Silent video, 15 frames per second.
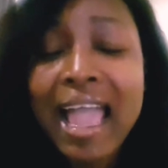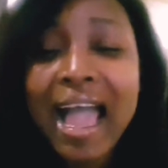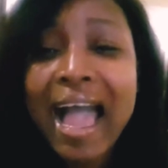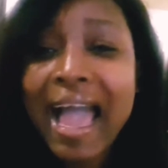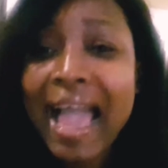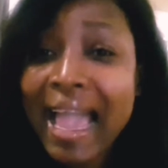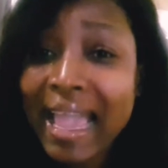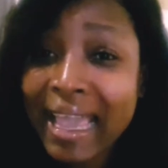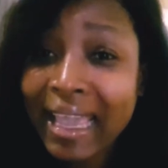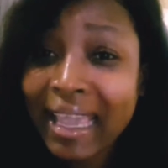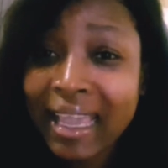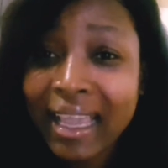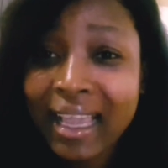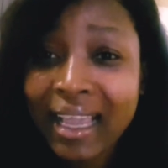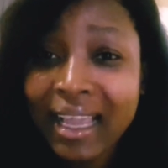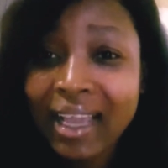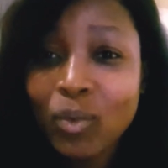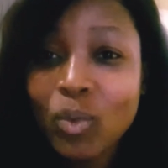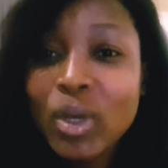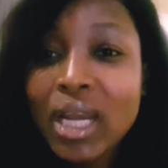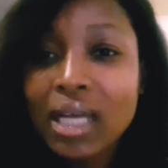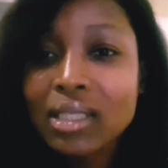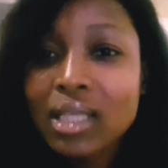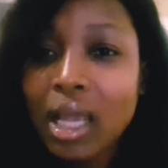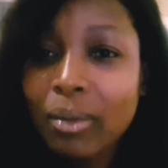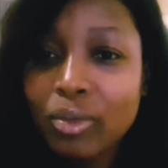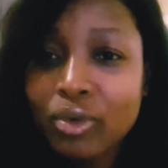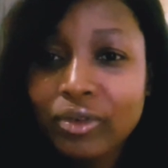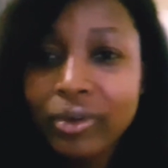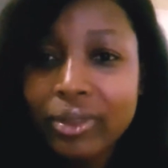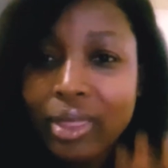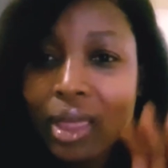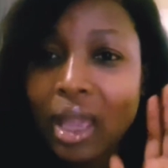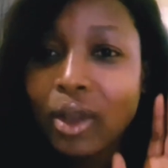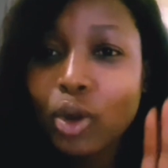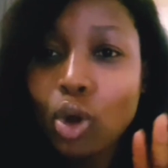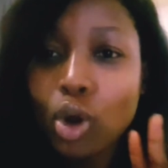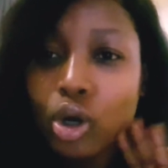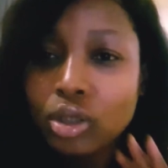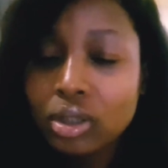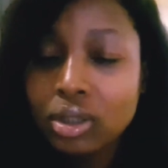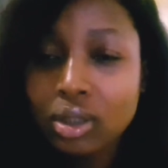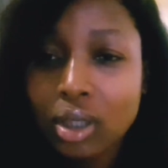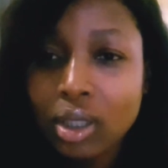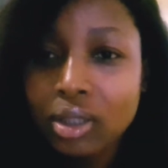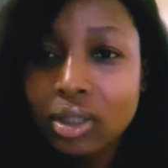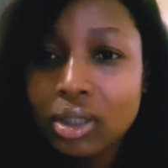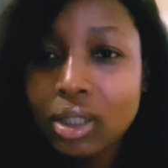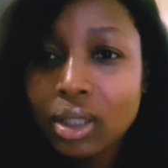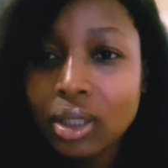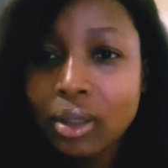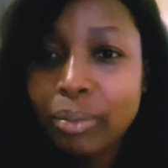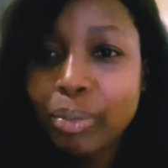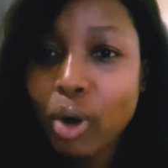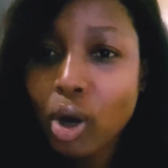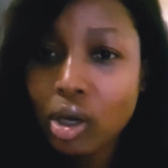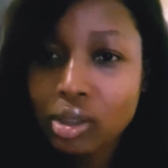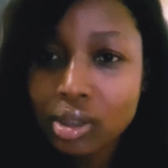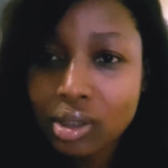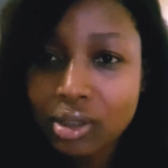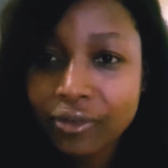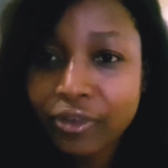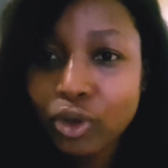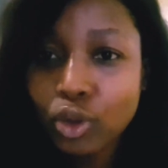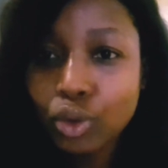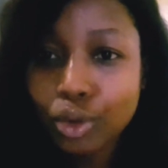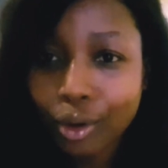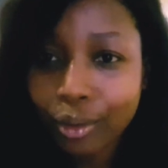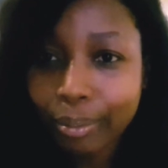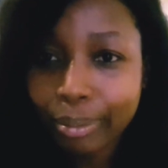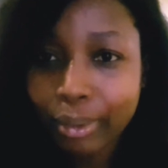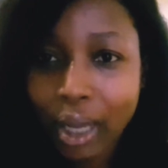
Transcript: we now started moving. Thank God. The bus filled up